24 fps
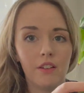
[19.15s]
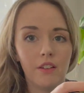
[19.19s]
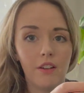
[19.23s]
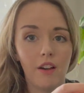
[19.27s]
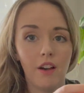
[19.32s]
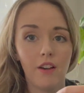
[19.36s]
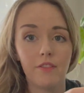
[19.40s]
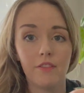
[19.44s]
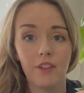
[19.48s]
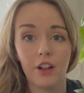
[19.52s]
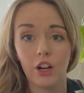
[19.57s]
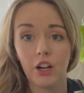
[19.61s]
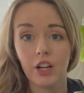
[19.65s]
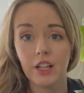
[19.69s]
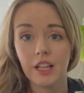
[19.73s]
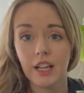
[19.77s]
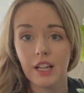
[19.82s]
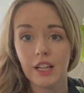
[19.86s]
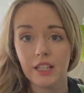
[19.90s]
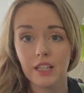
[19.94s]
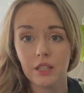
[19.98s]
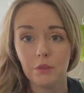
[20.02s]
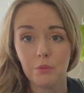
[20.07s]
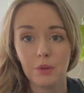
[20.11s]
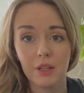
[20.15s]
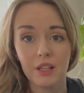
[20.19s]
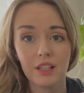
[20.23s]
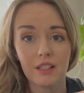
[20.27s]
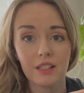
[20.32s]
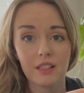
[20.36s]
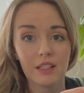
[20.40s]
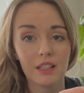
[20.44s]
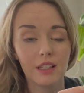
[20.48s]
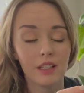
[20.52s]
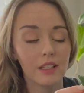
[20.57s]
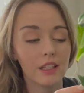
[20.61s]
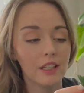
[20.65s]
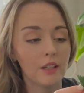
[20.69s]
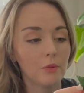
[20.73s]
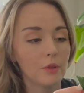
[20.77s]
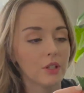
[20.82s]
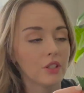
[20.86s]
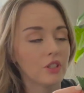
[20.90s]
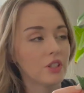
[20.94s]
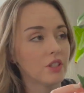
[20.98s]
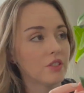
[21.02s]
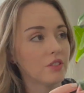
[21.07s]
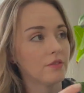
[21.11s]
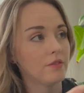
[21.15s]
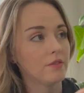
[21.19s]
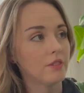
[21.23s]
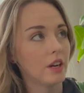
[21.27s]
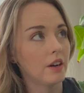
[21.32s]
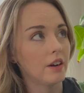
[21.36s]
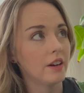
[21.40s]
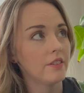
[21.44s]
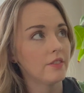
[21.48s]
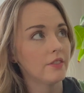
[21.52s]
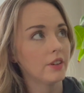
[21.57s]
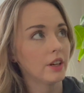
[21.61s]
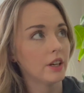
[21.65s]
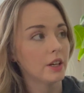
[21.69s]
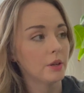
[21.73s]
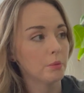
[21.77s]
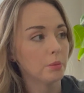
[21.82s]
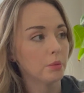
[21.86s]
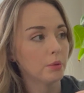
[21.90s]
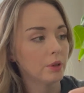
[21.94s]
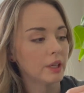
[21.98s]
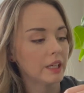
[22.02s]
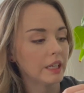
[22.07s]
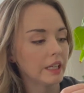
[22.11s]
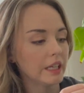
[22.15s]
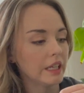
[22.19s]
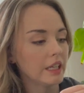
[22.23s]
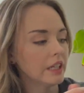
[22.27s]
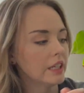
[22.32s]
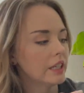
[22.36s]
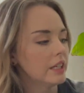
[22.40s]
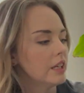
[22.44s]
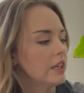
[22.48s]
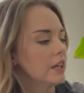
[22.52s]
variegated peace lily, which is very, very pretty.